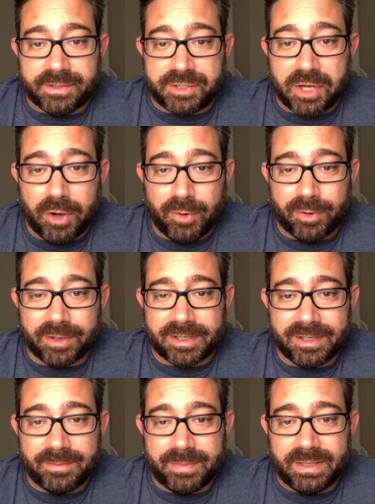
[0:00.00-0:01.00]
so are
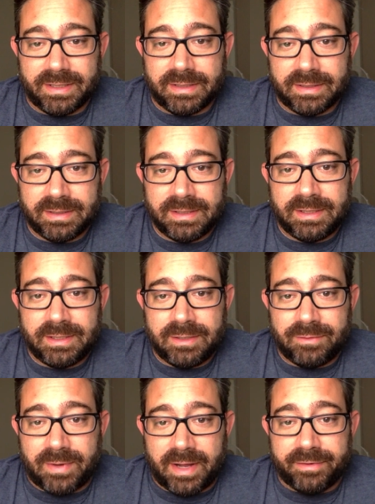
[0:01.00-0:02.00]
going to be
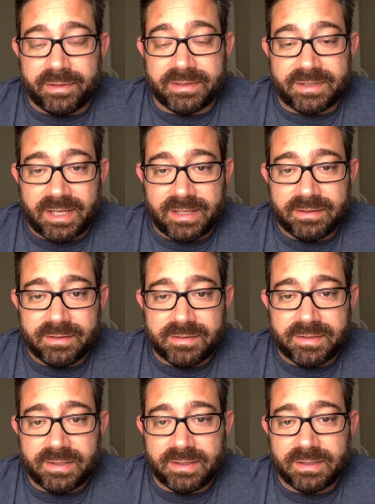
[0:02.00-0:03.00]
rather
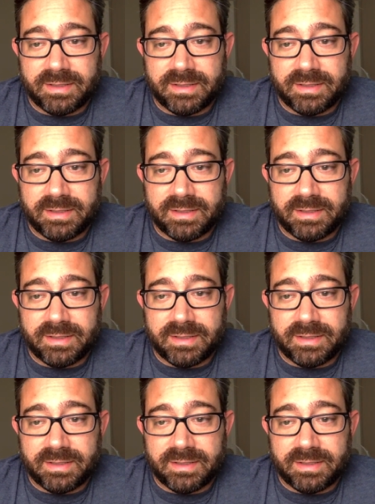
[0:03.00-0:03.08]
intense